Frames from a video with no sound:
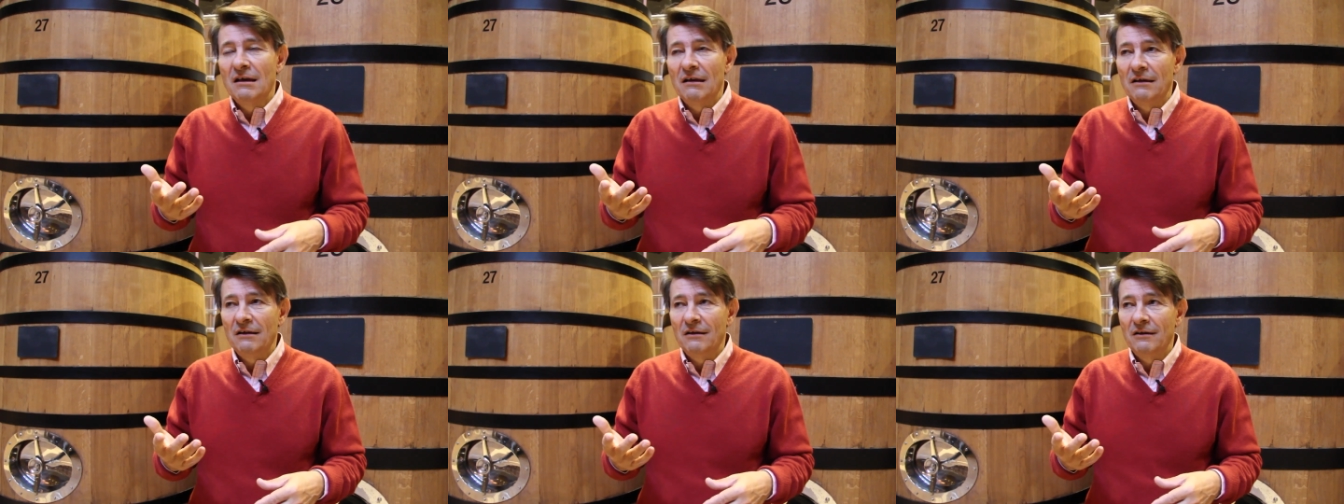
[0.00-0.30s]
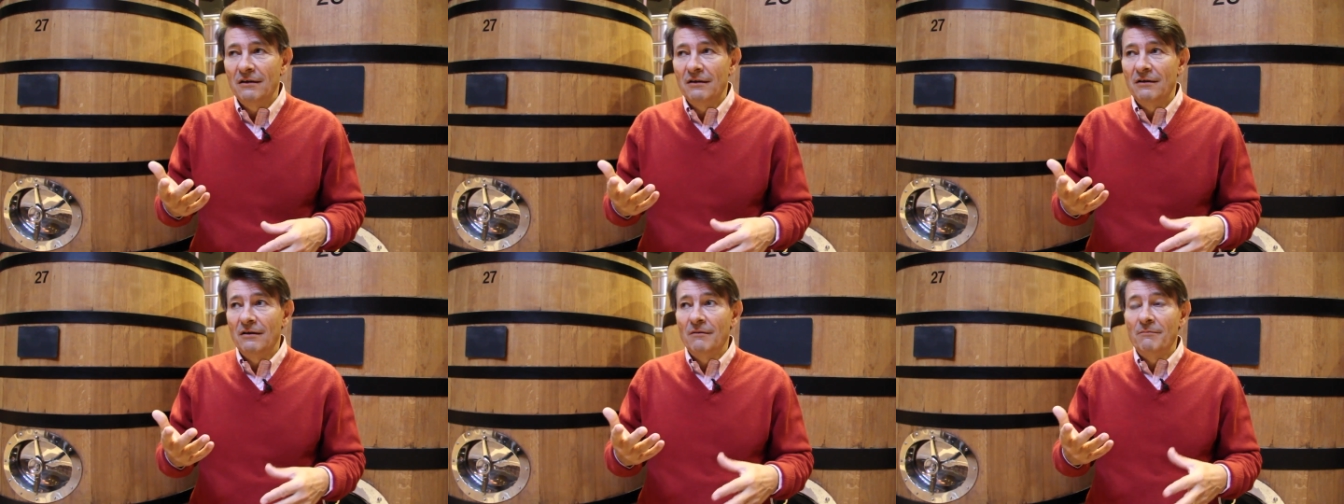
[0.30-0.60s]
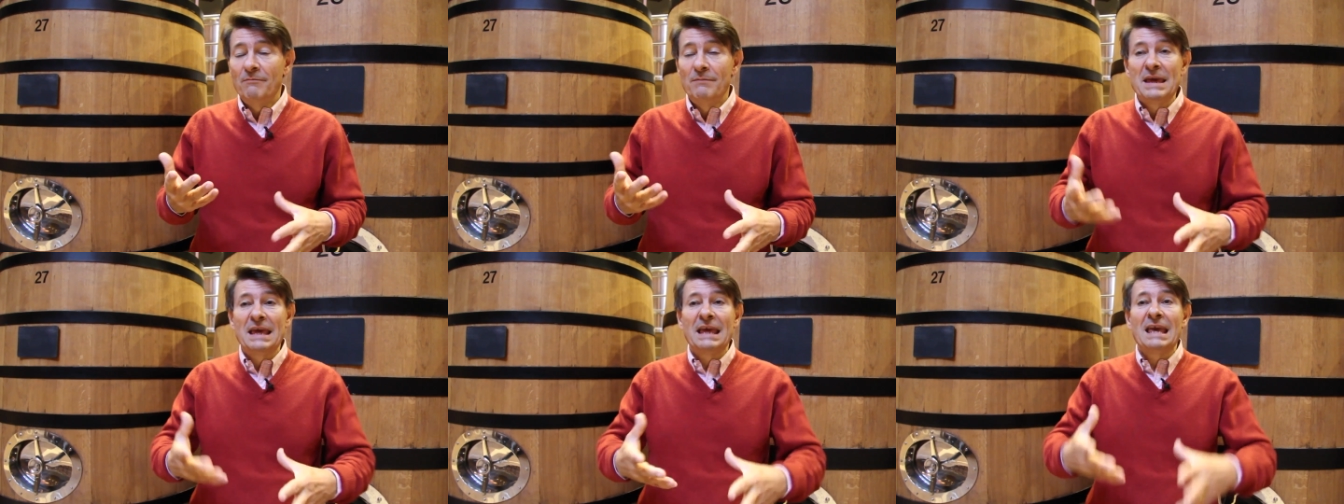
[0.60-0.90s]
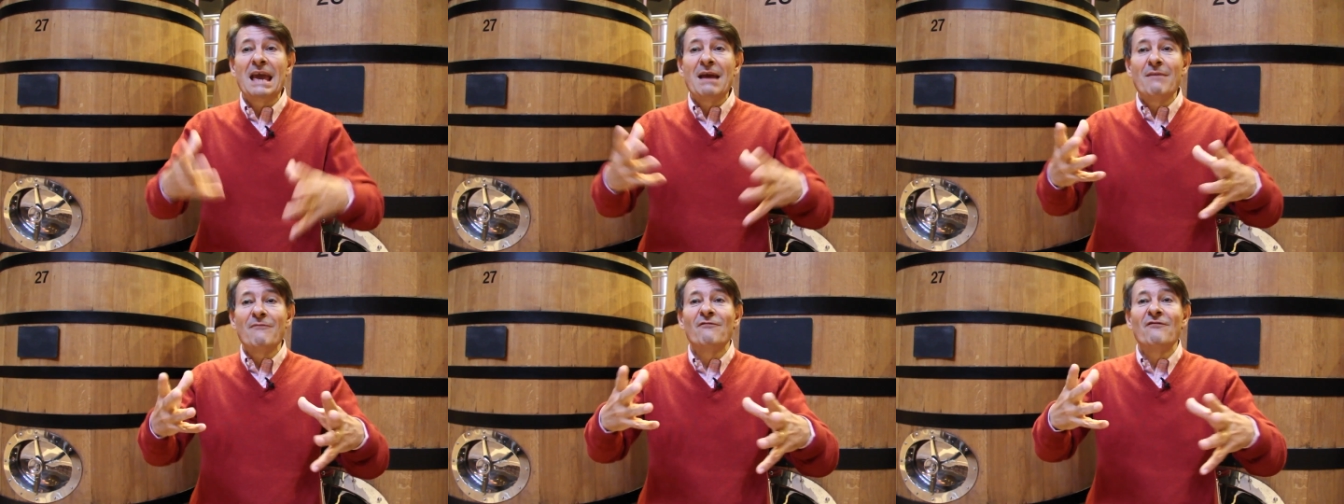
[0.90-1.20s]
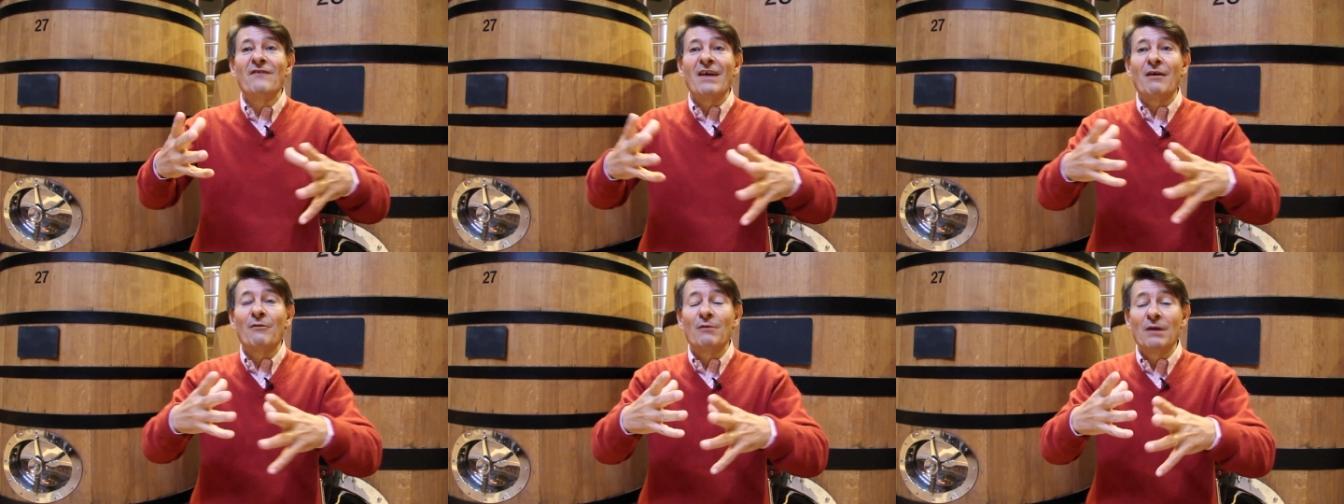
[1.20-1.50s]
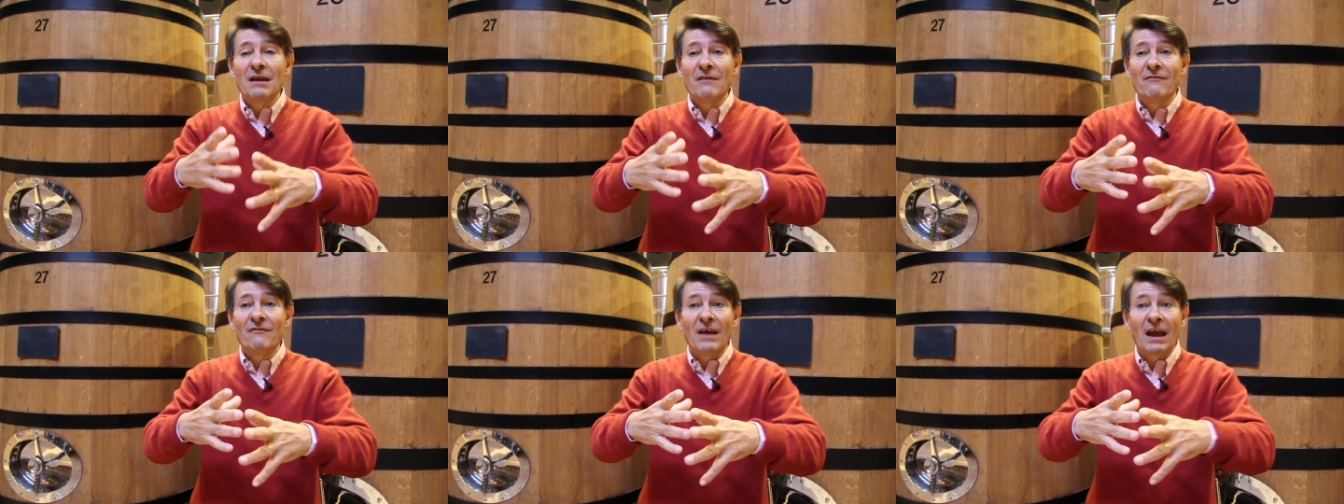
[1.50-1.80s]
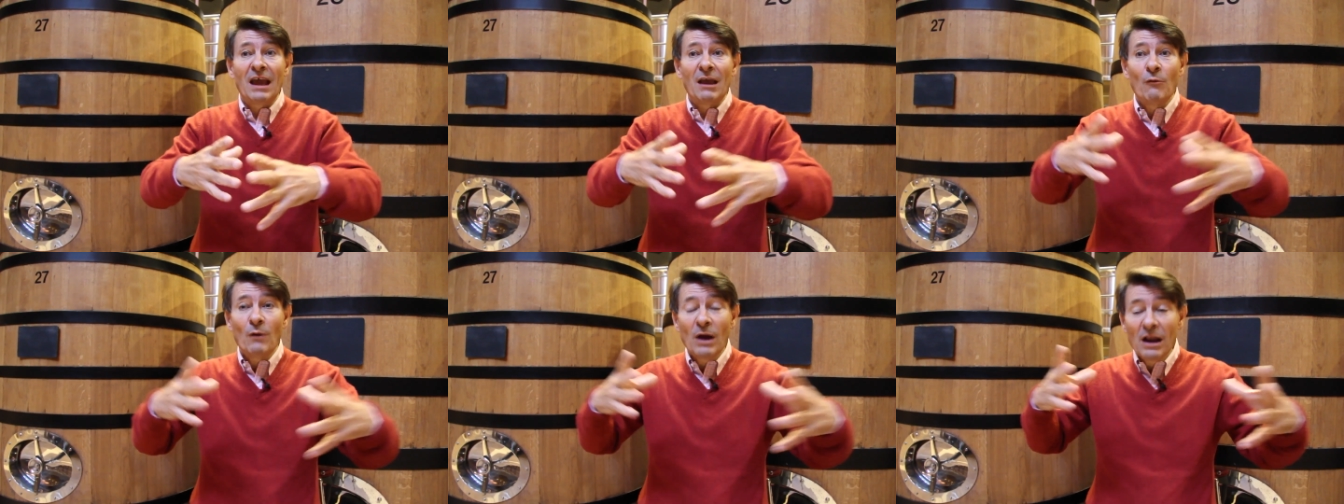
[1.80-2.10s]
uh, became very,
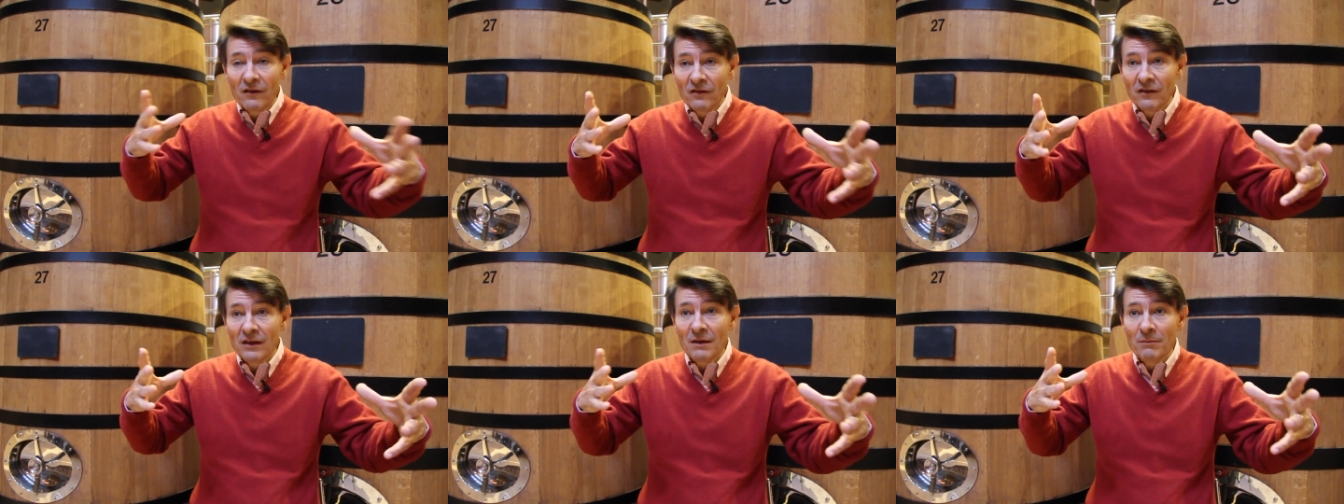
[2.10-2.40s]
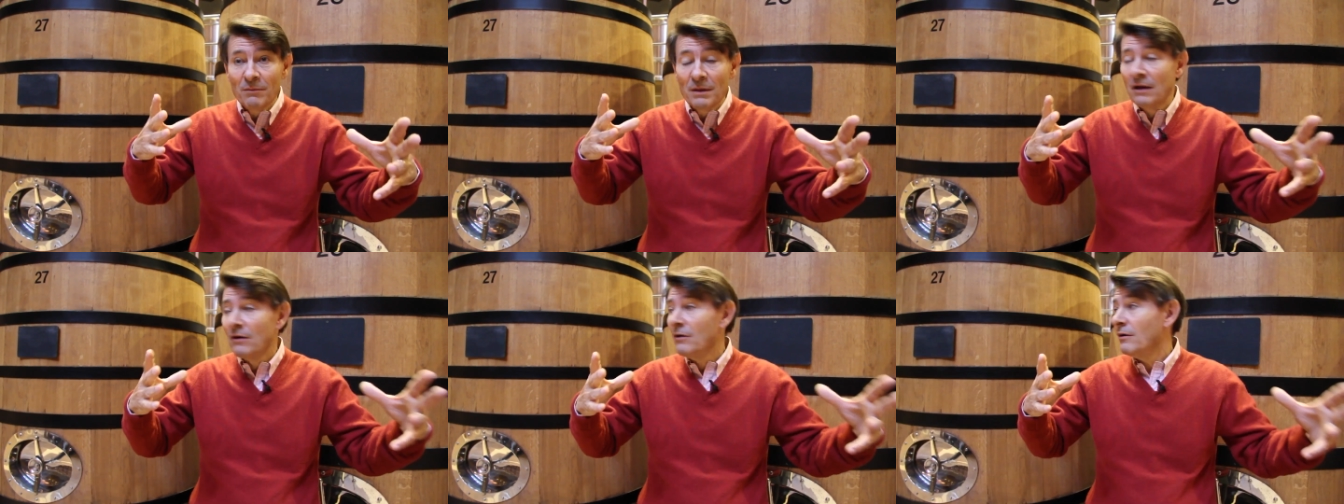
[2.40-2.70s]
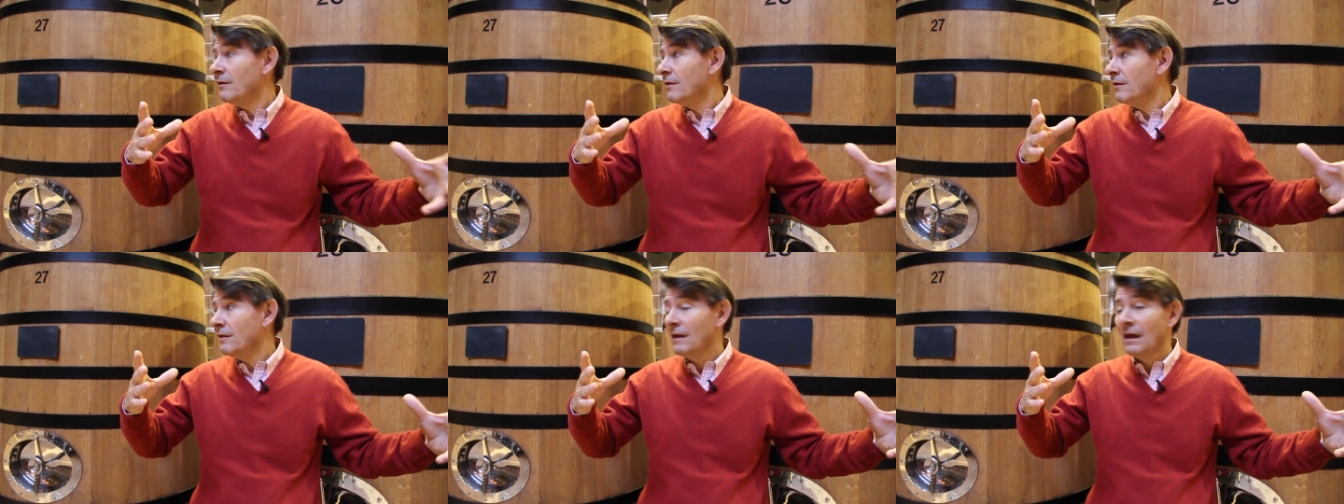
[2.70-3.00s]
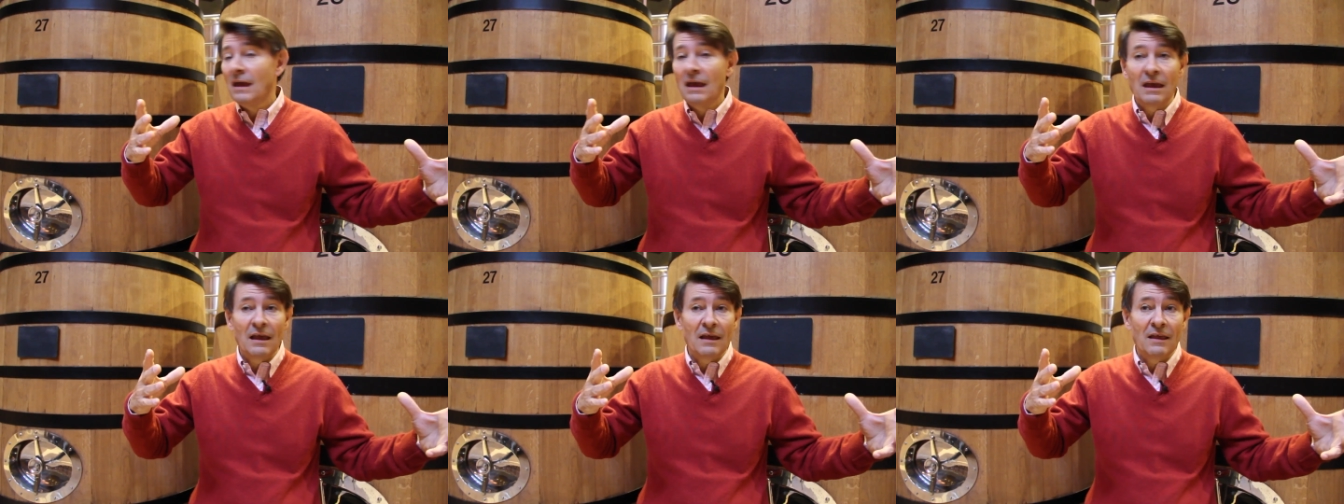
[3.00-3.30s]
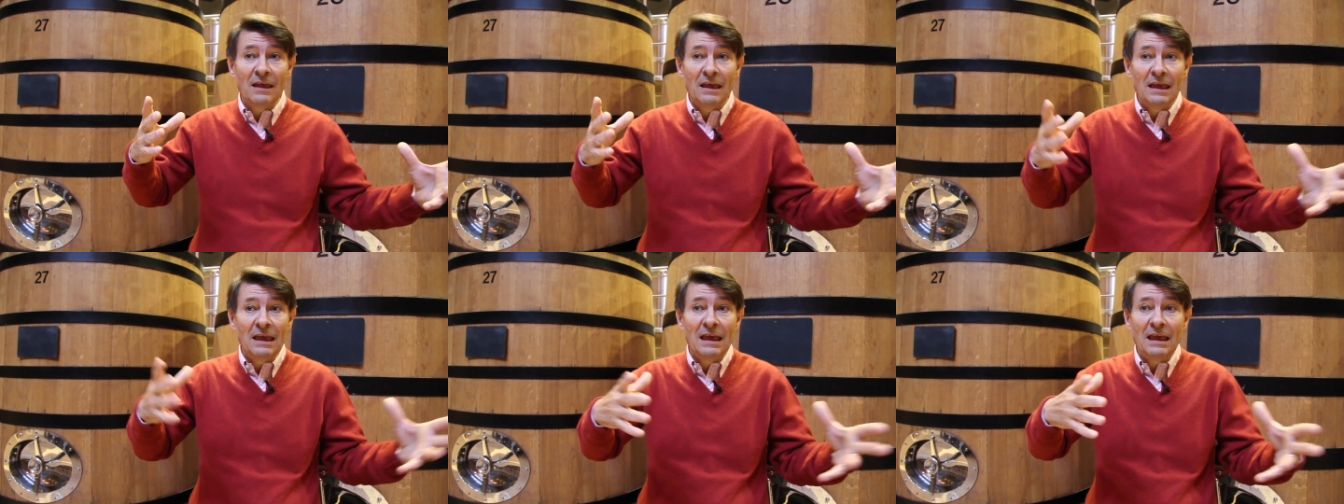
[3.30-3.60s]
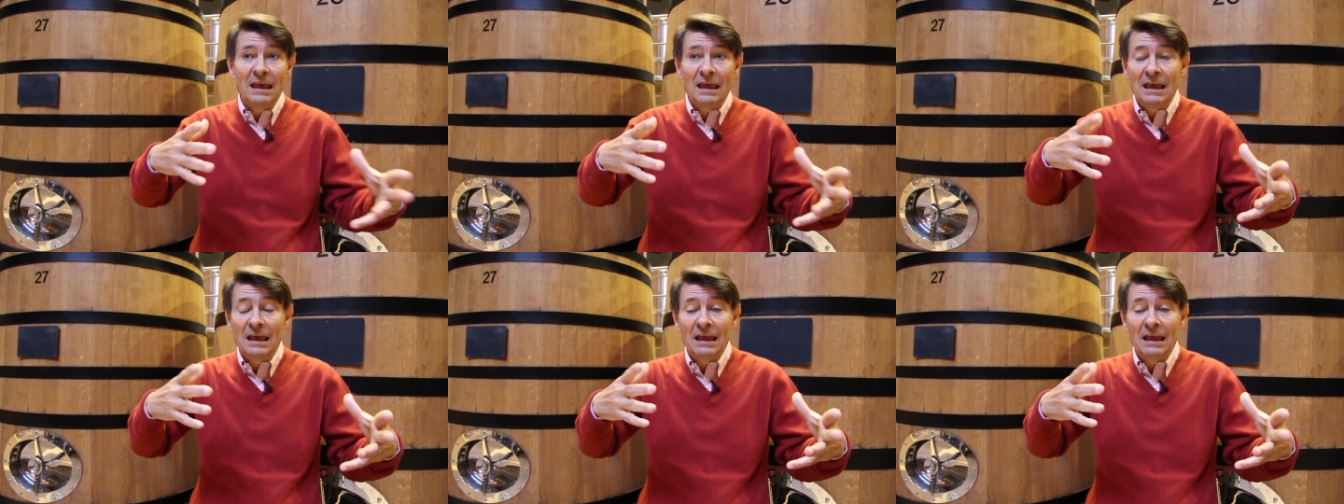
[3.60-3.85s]
very wealthy because they, he, he,